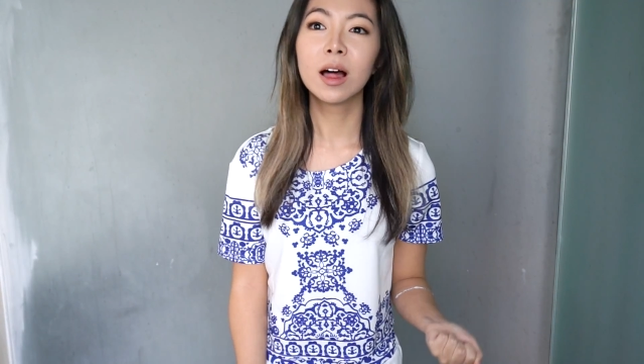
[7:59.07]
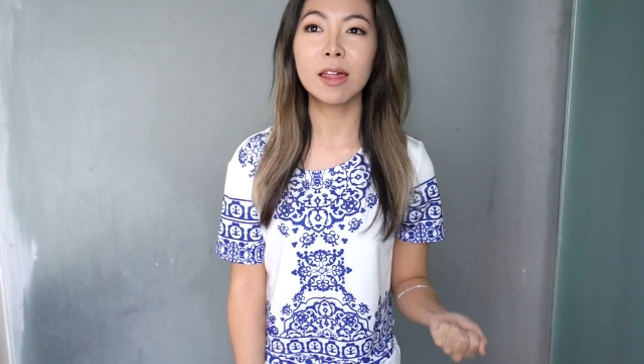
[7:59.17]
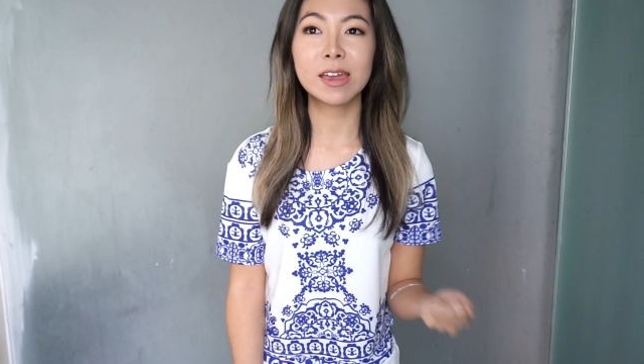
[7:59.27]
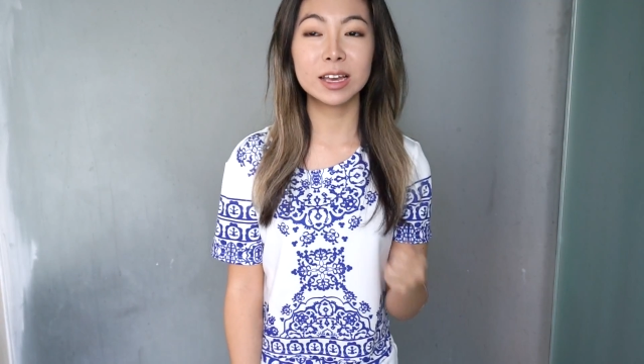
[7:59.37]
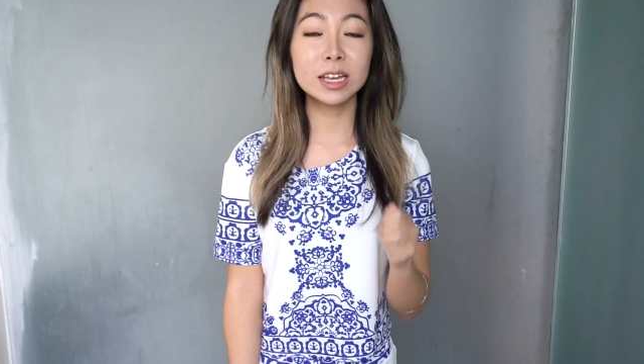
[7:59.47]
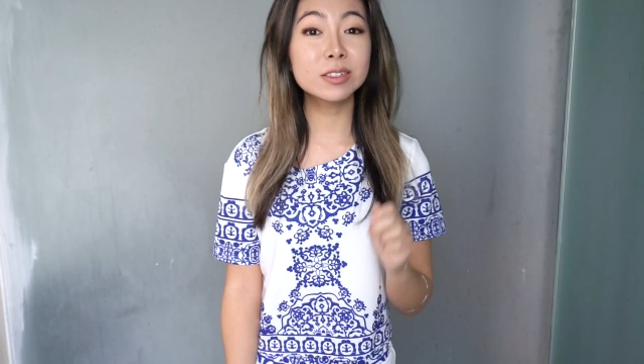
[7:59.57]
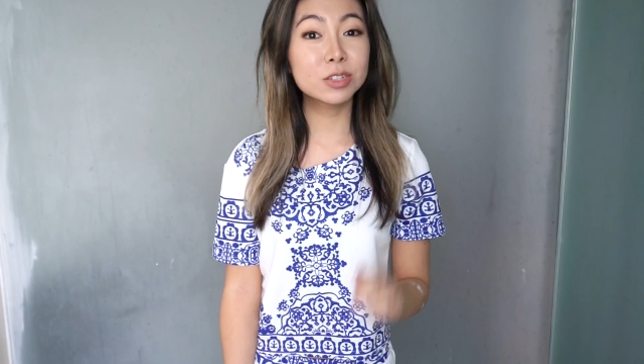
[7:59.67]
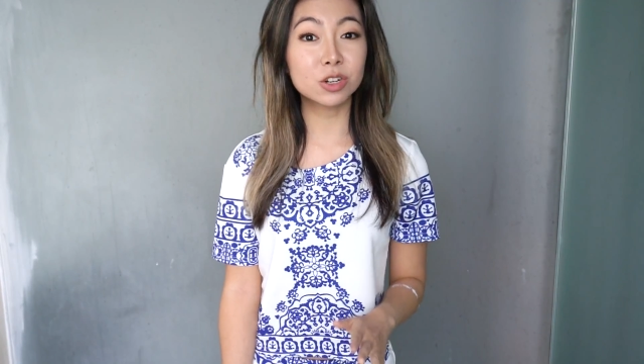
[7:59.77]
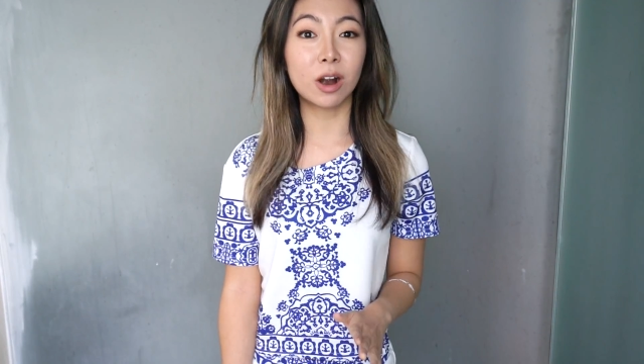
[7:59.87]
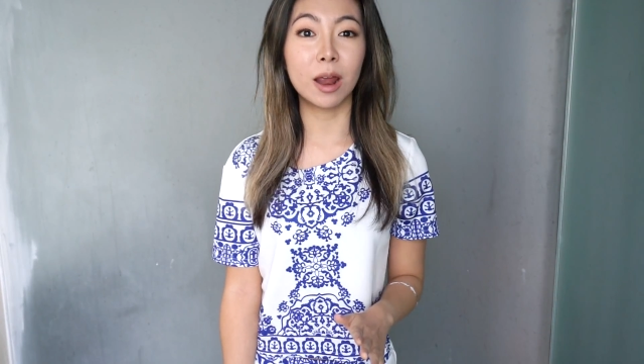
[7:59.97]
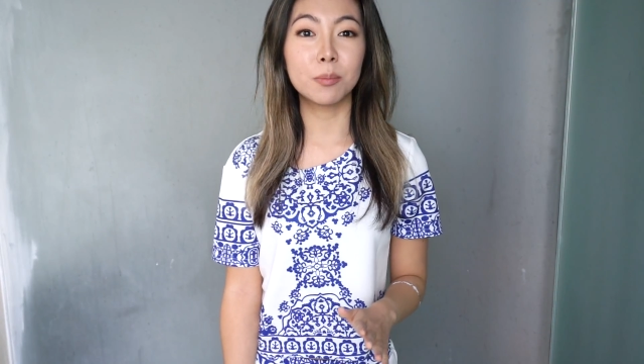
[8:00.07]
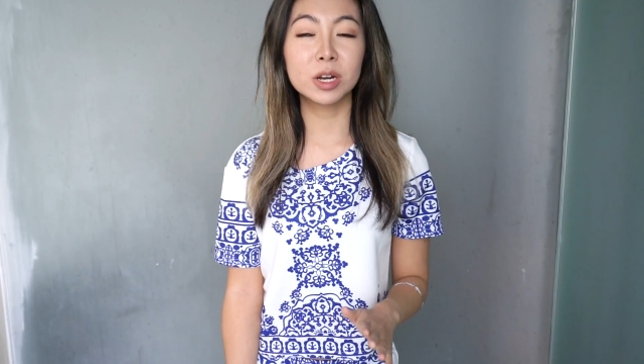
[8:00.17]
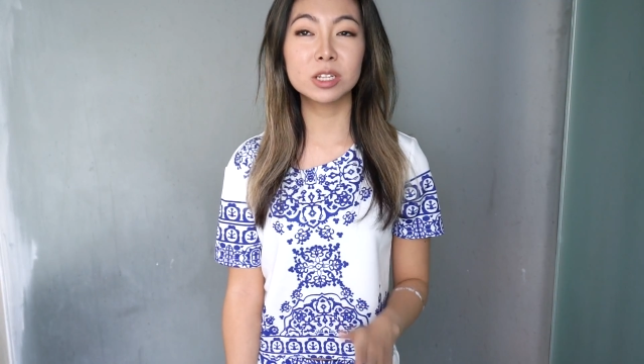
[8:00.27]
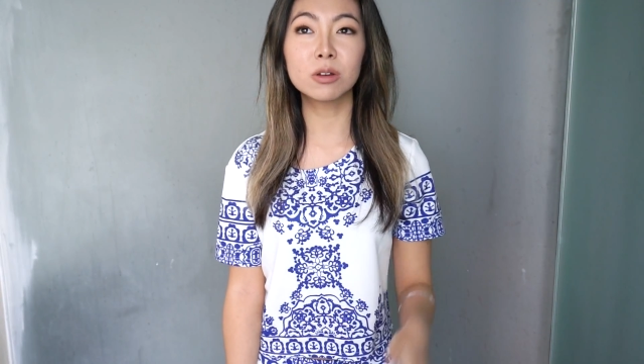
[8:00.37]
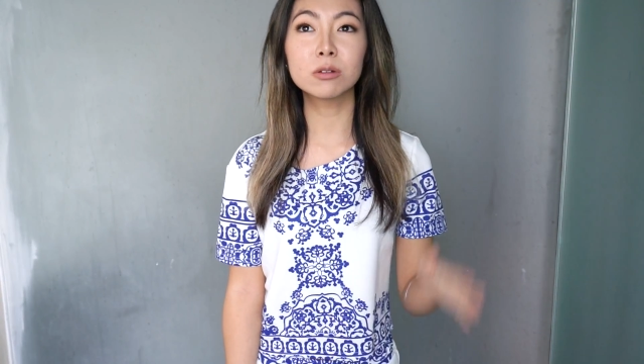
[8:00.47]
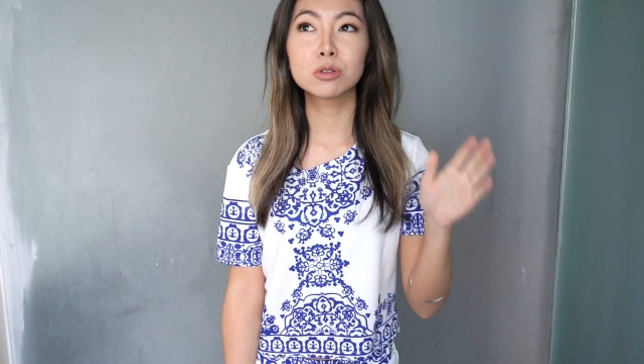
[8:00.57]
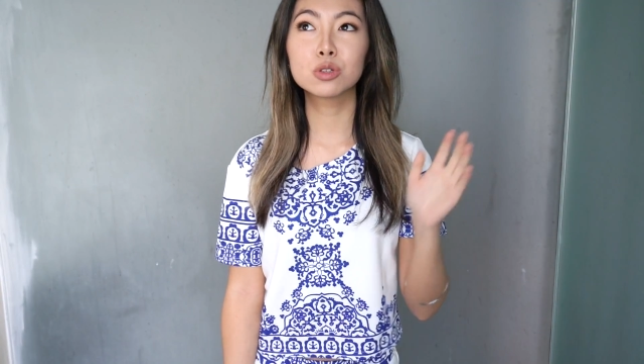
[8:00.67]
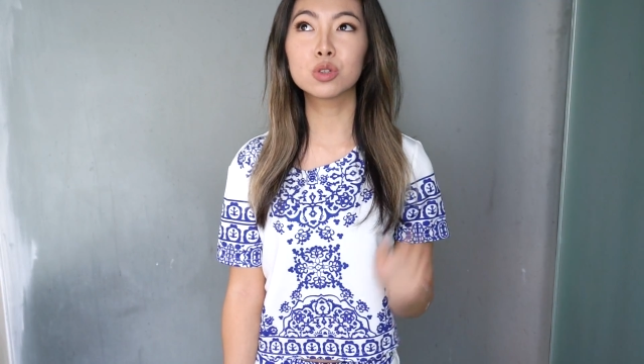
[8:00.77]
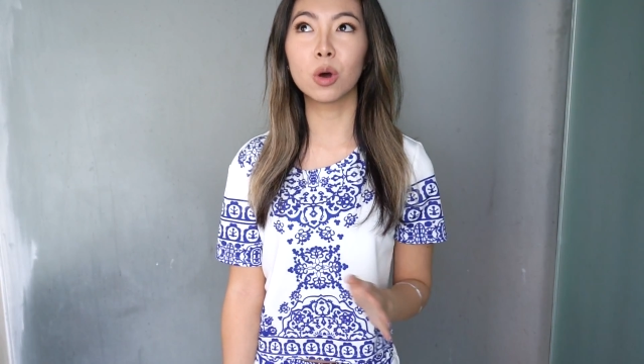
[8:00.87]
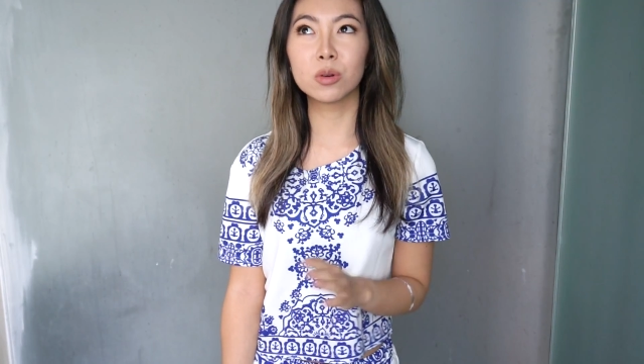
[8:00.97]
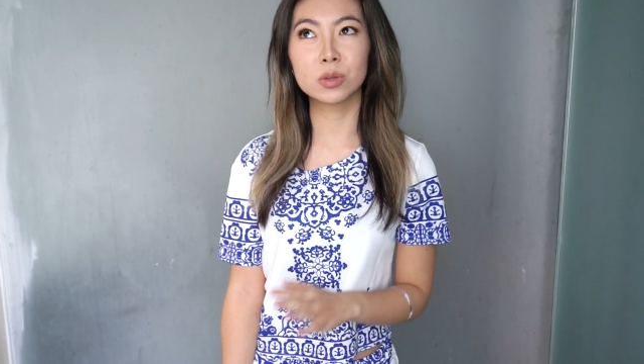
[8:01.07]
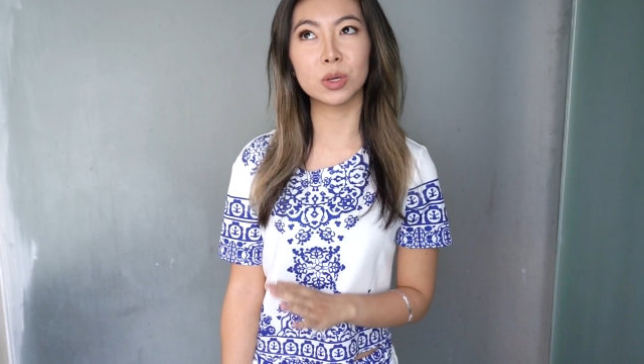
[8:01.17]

Like, it's dry, but it's not so